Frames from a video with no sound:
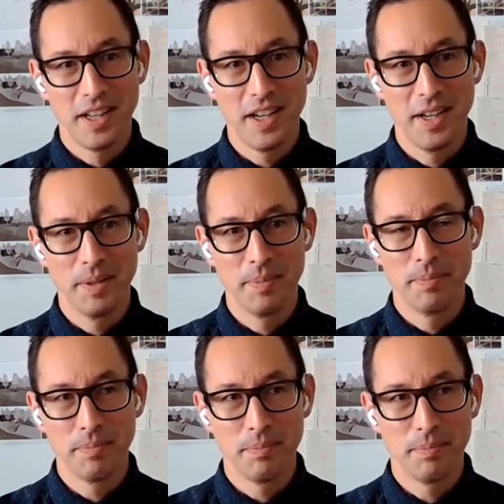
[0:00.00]

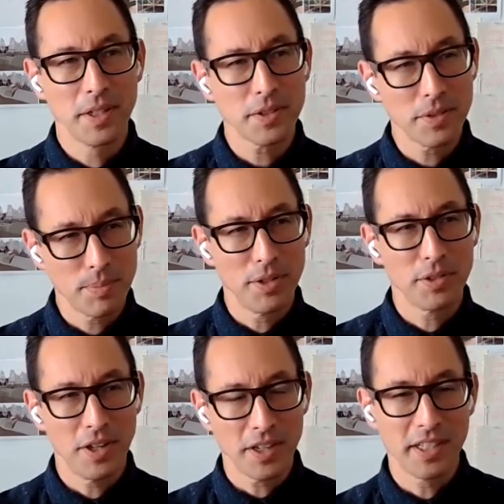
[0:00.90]
but also
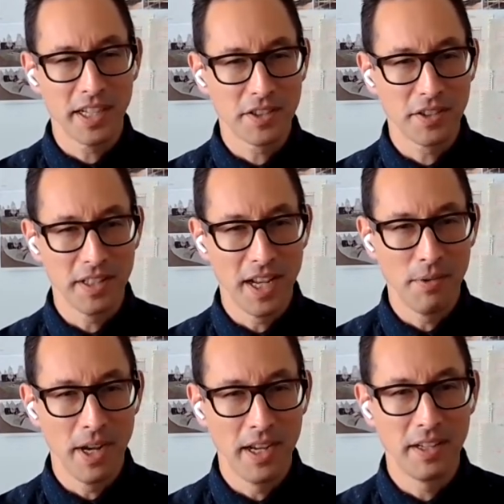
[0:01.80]
approach architecture in that
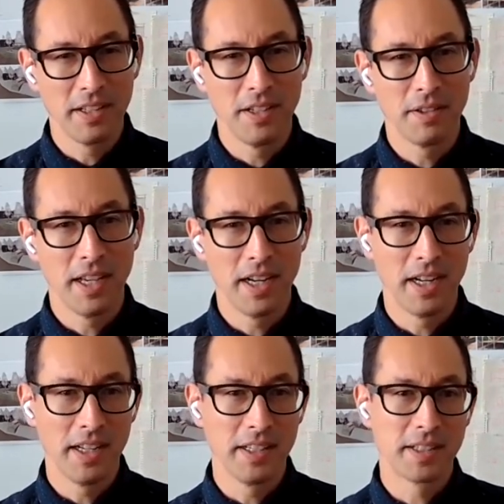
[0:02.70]
way, that
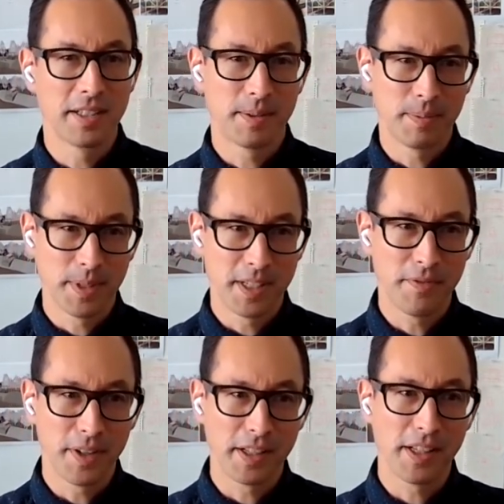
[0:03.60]
it is
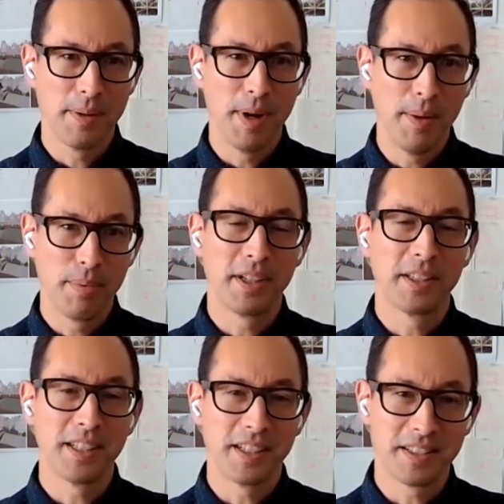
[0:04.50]
specifically about
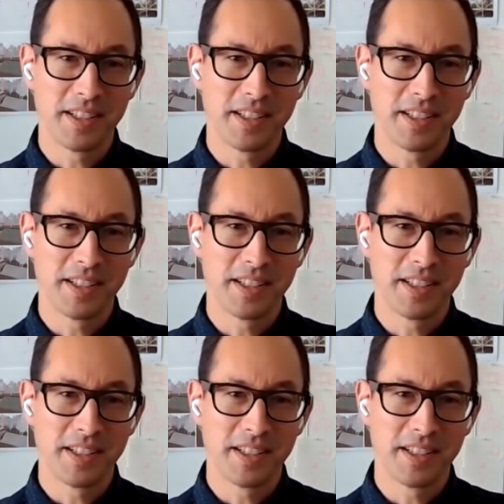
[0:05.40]
putting things